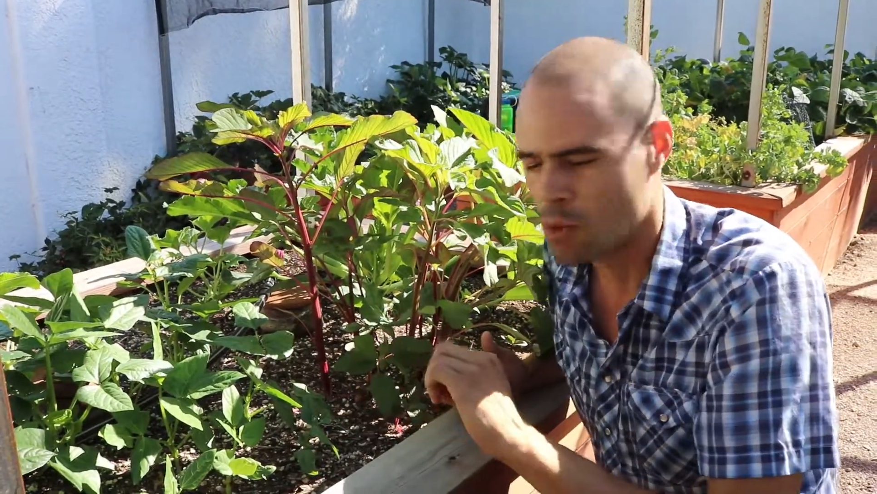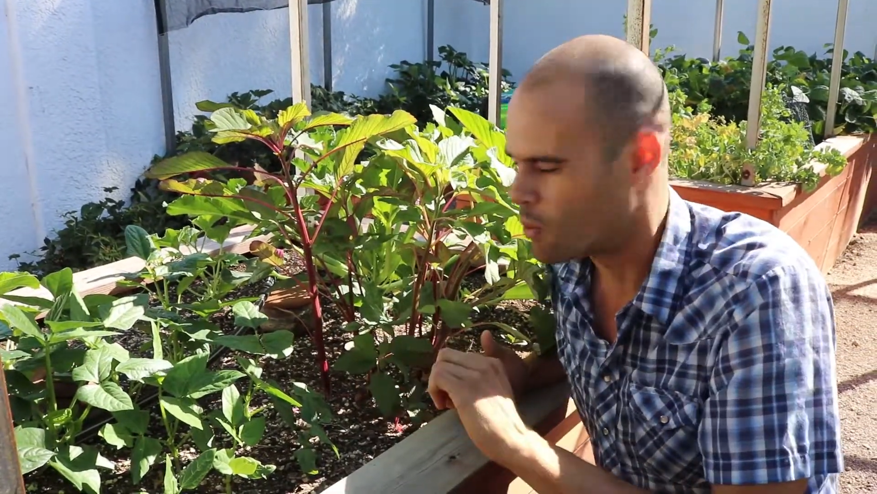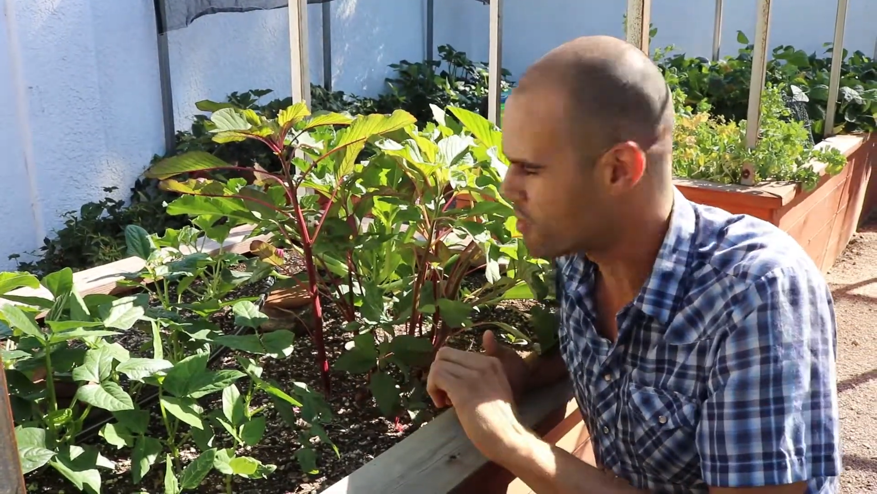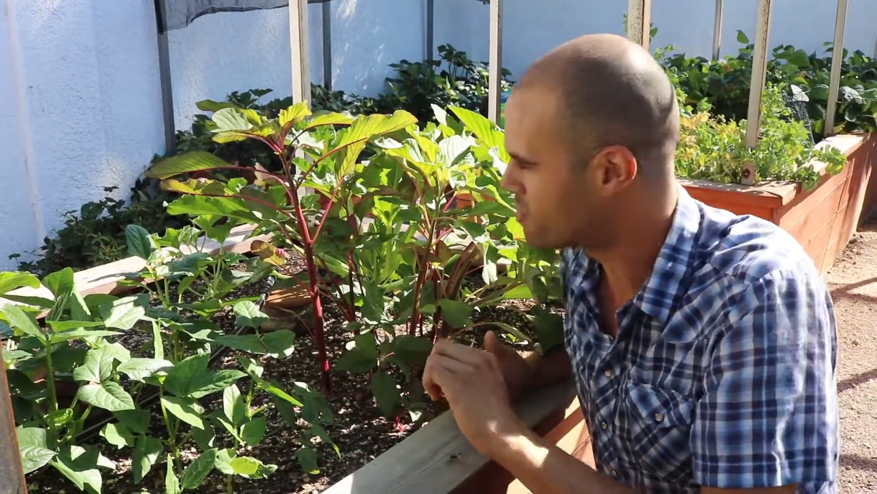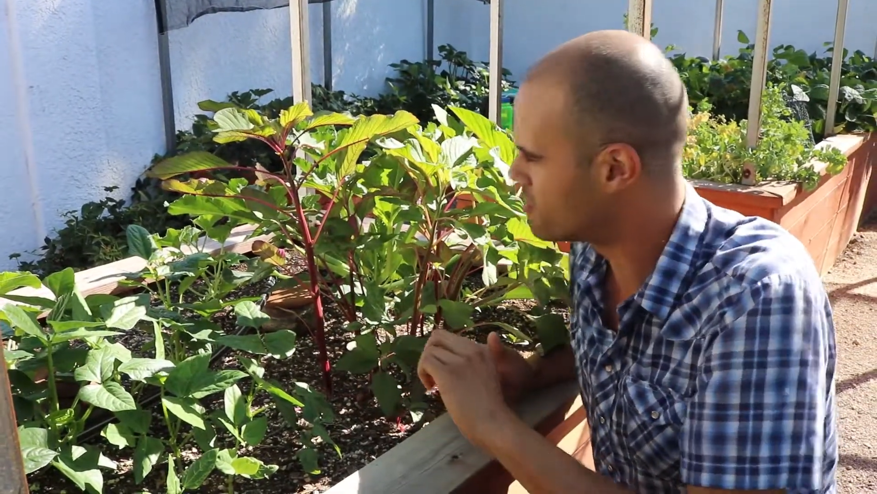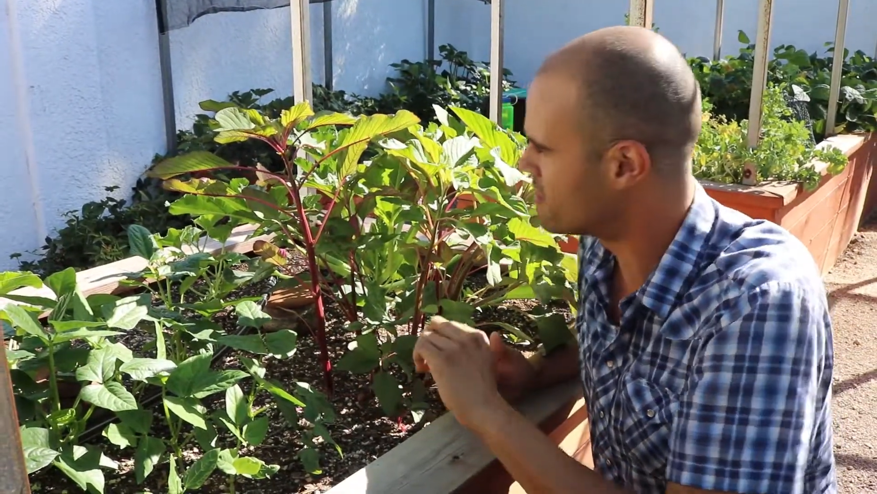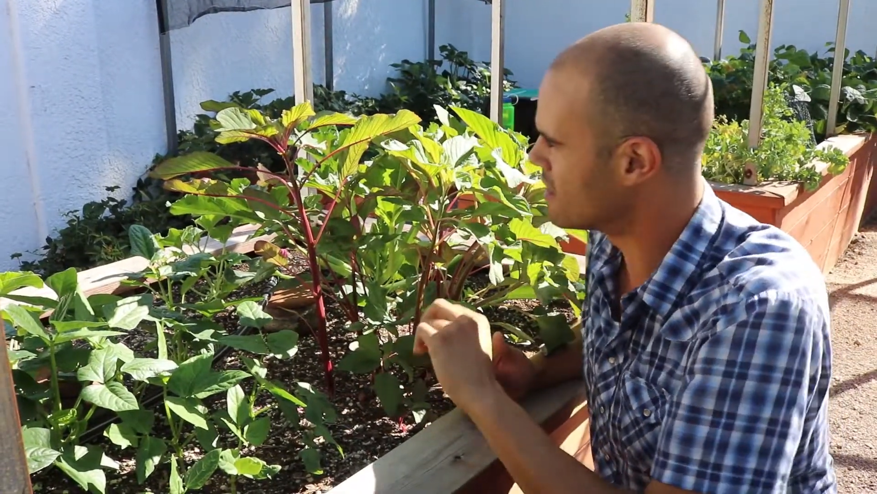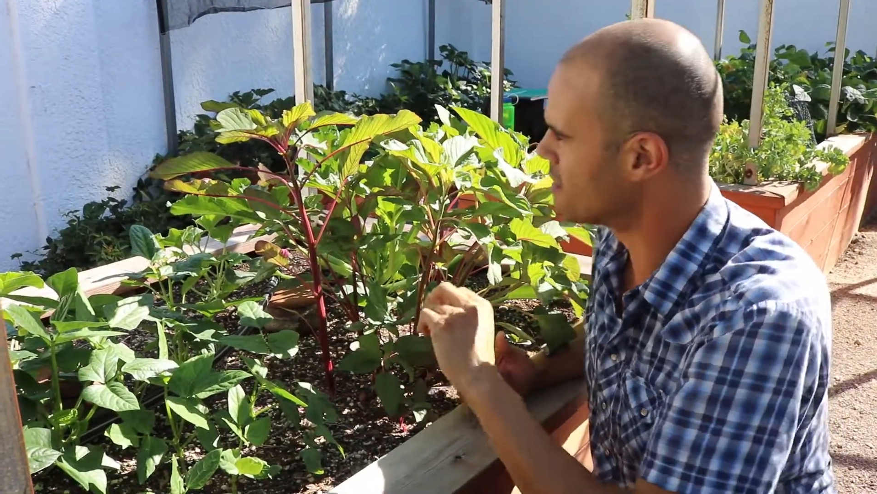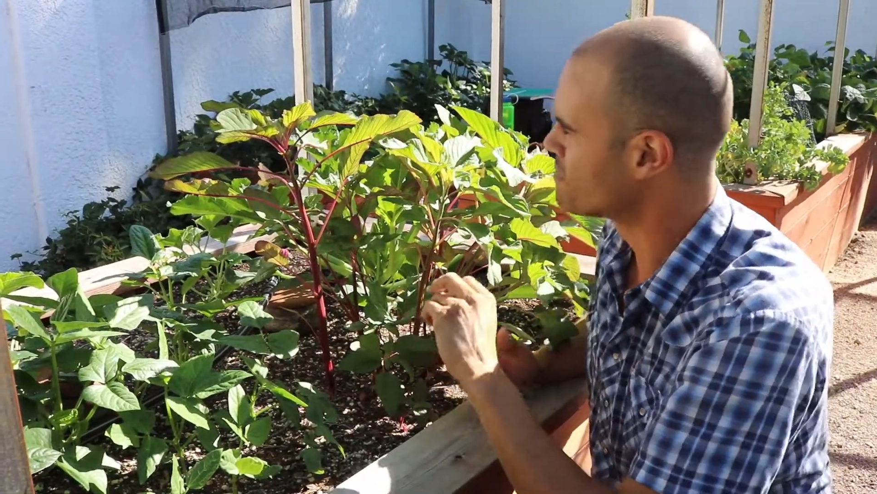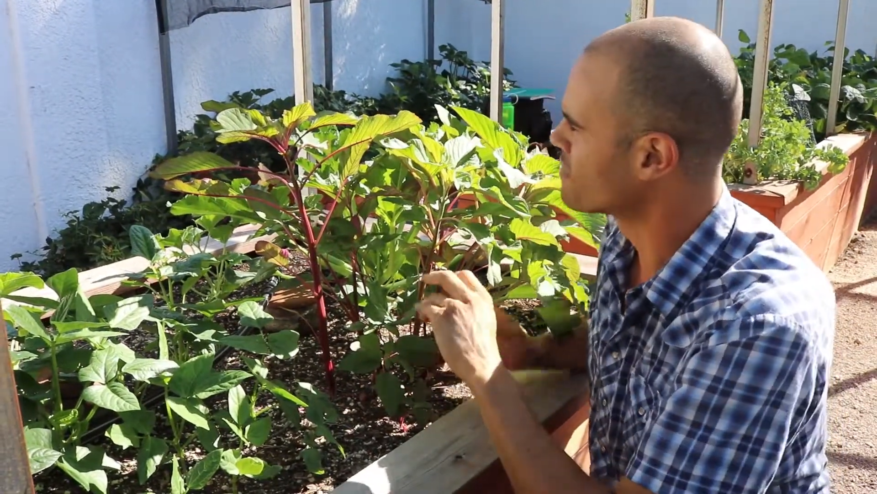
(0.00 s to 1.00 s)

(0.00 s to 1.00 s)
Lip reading: with the